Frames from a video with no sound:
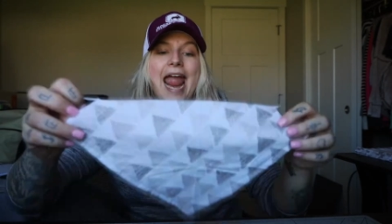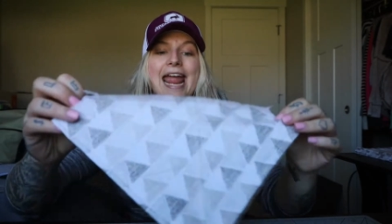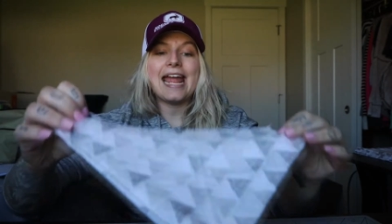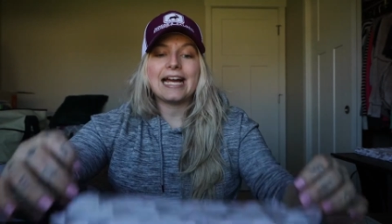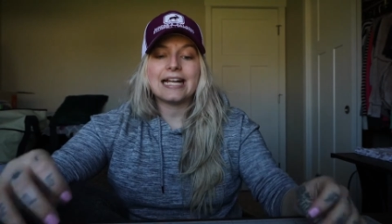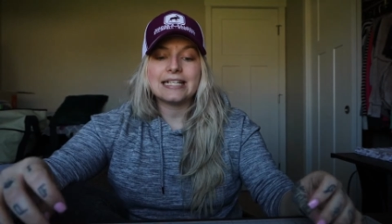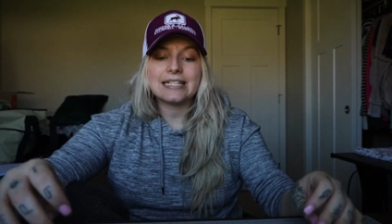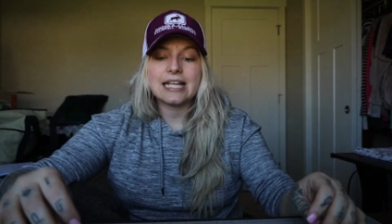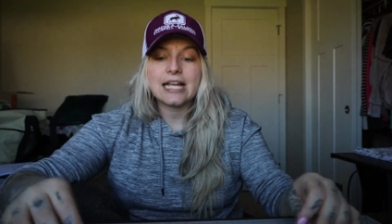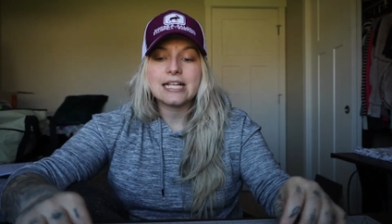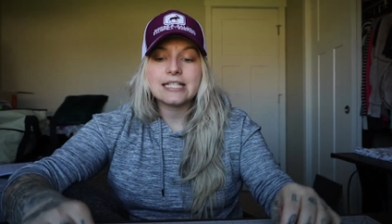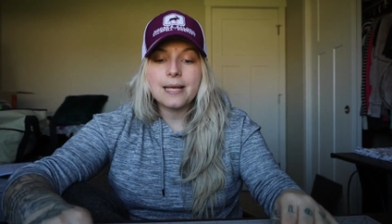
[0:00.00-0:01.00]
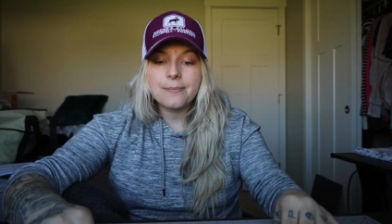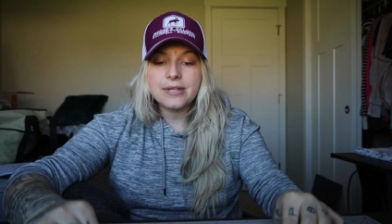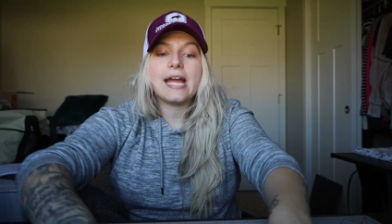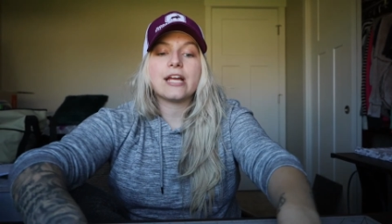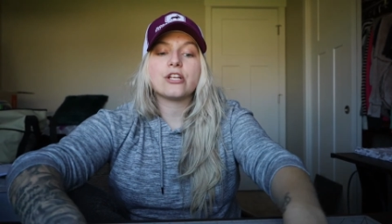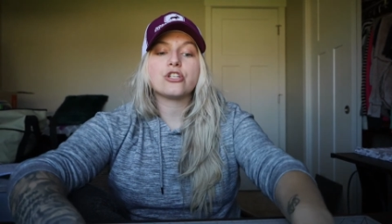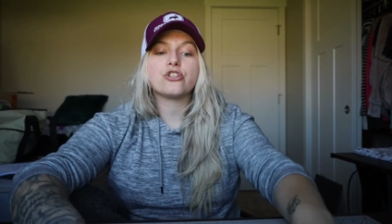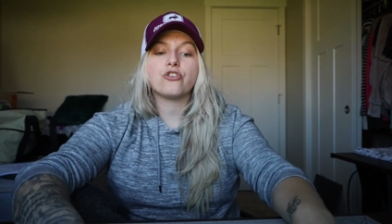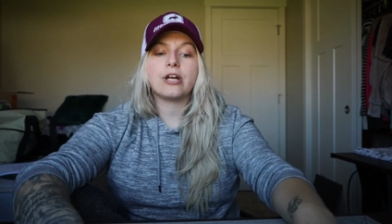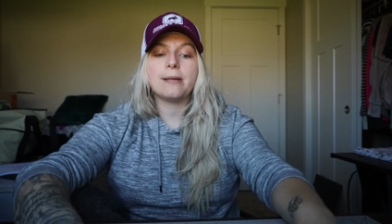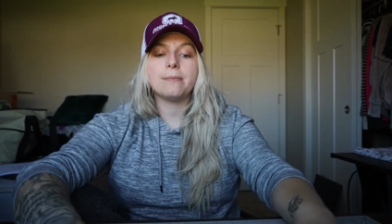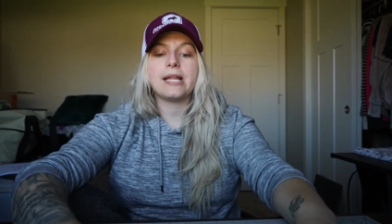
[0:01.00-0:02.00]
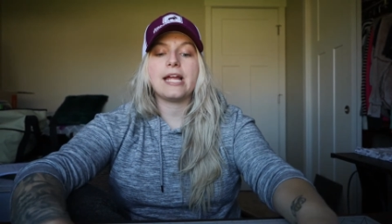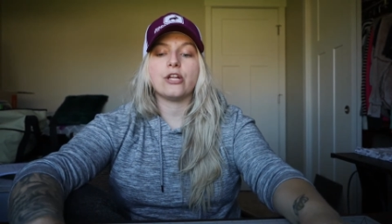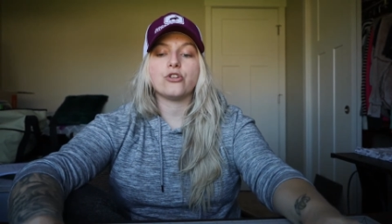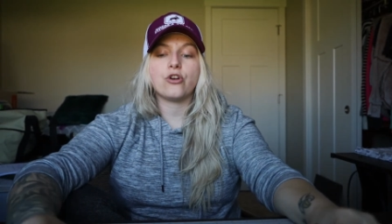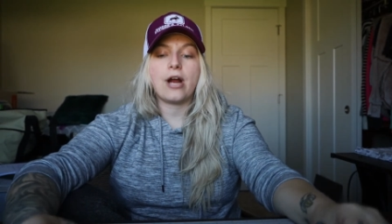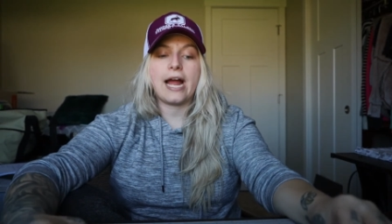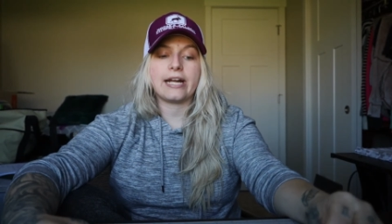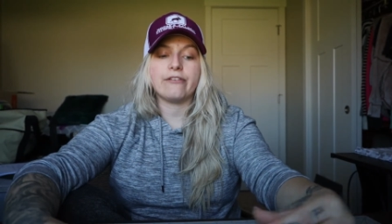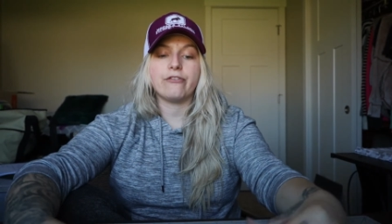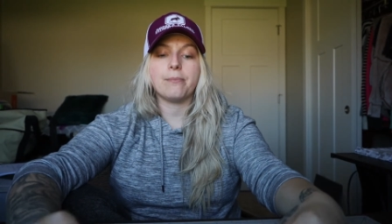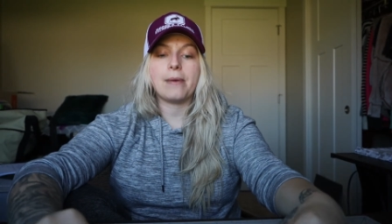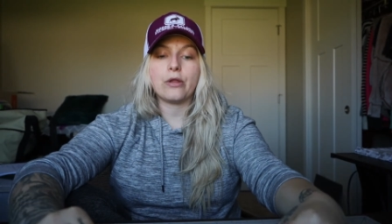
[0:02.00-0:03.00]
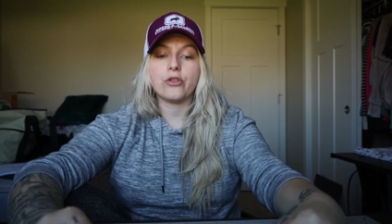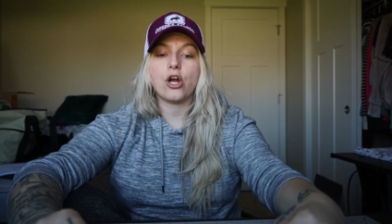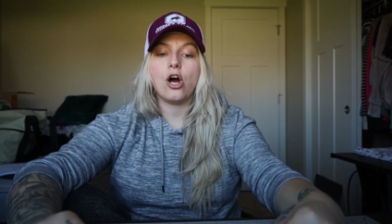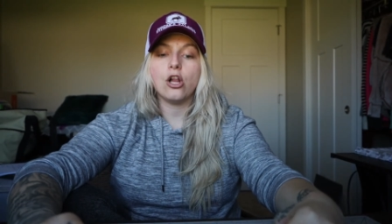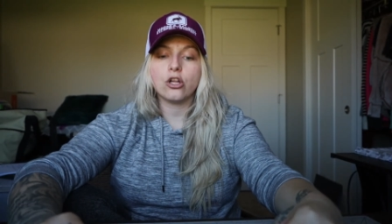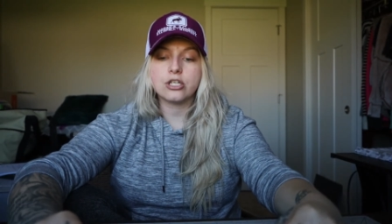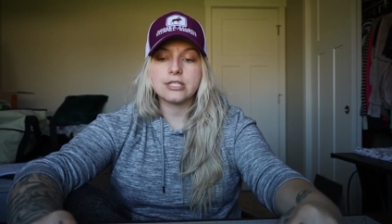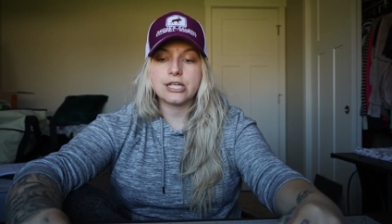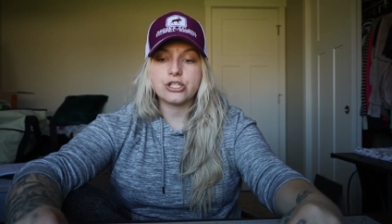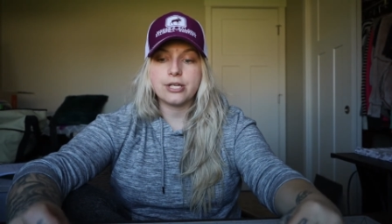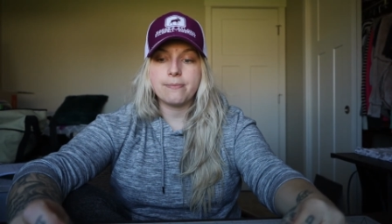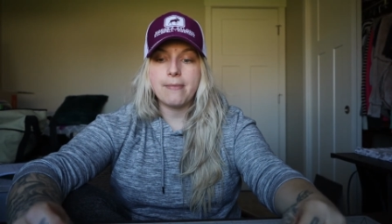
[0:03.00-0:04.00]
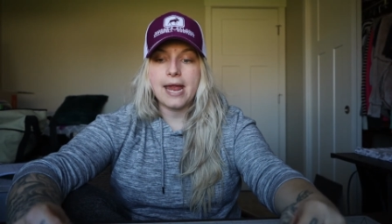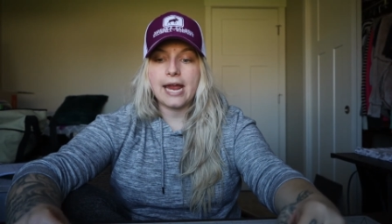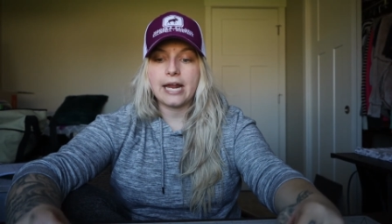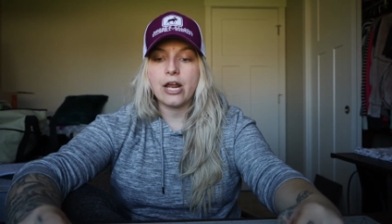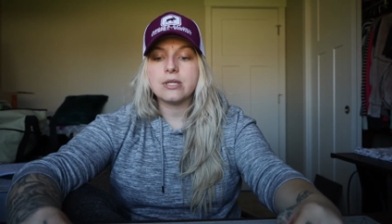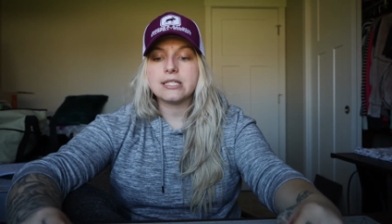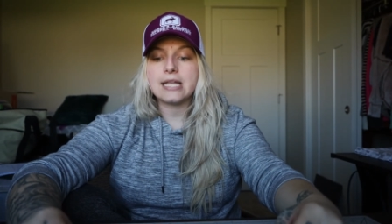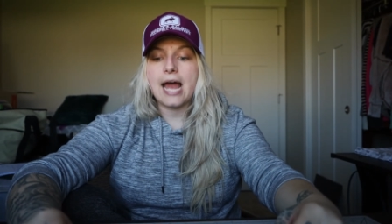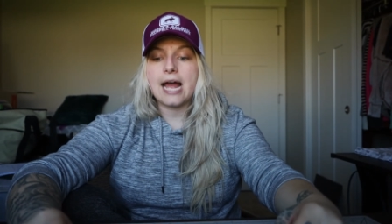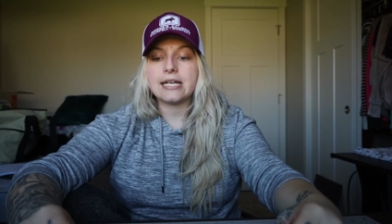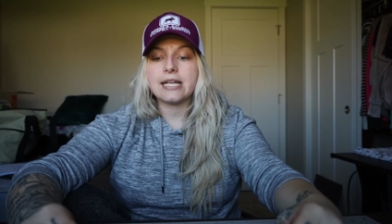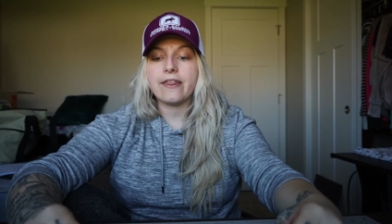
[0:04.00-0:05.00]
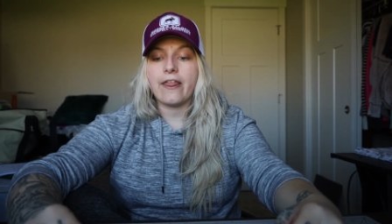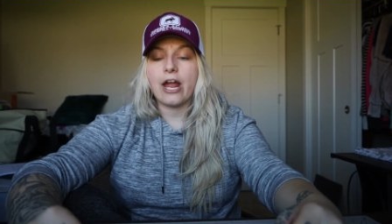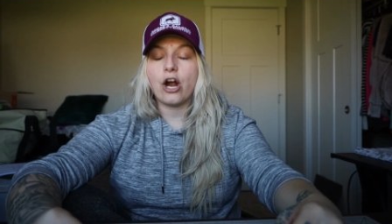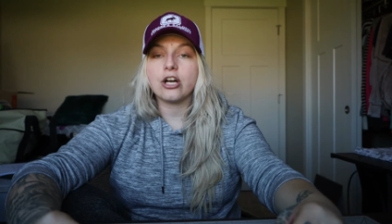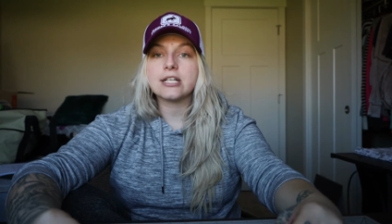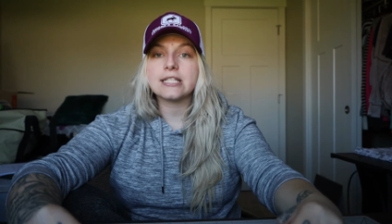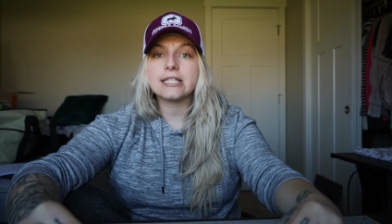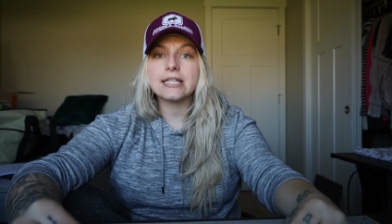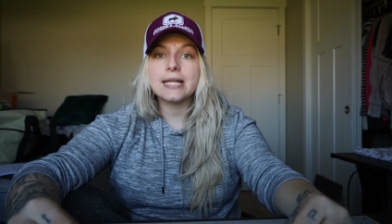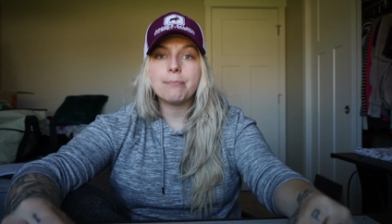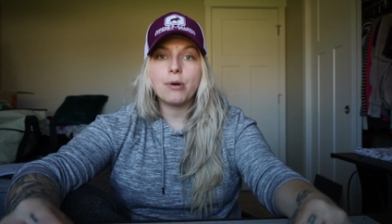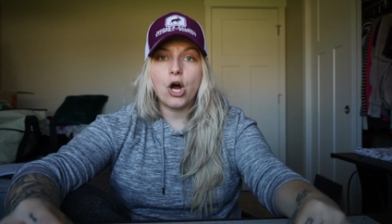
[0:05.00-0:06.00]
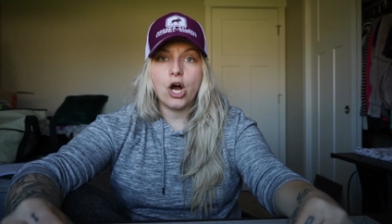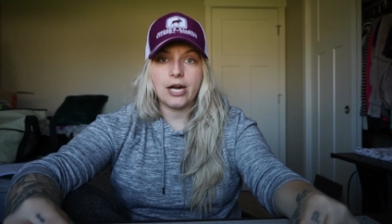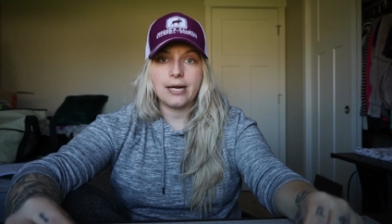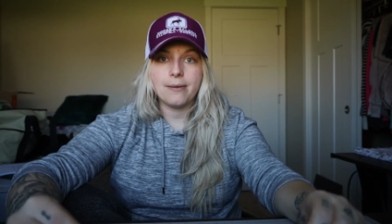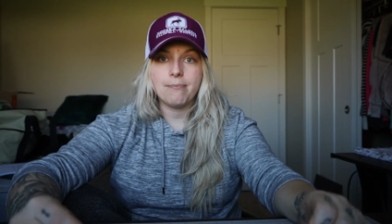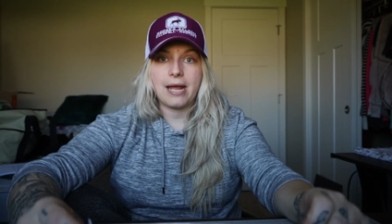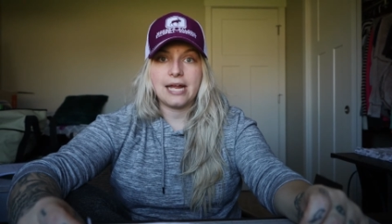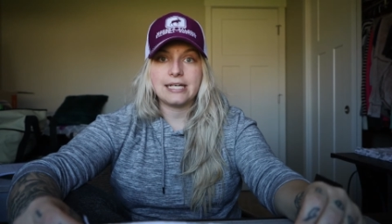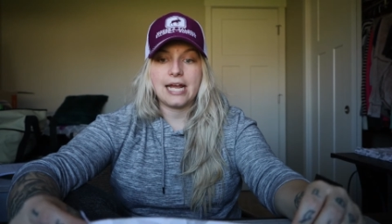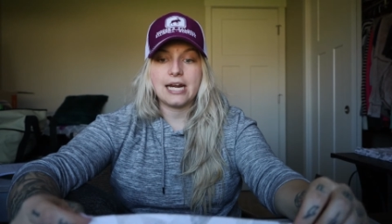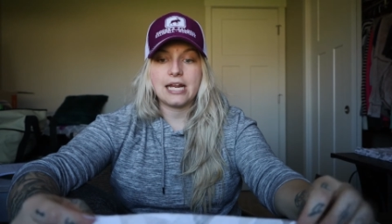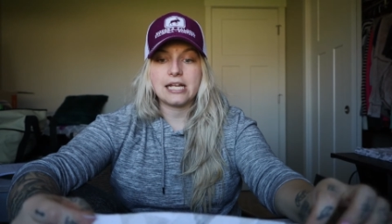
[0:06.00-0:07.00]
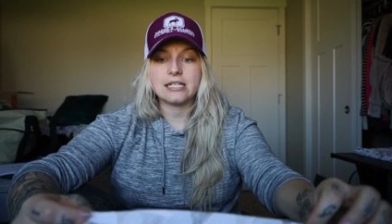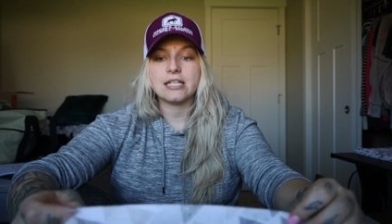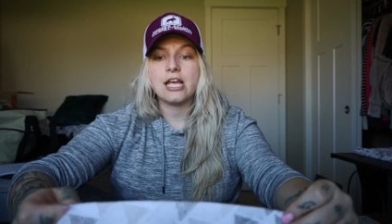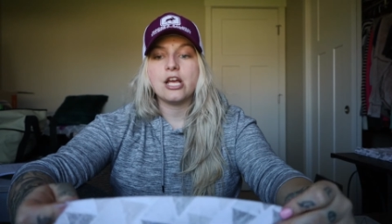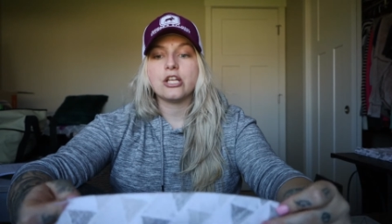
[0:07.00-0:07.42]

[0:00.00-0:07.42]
and something extremely attractive about the collars that she made was that they are slip-on bandanas.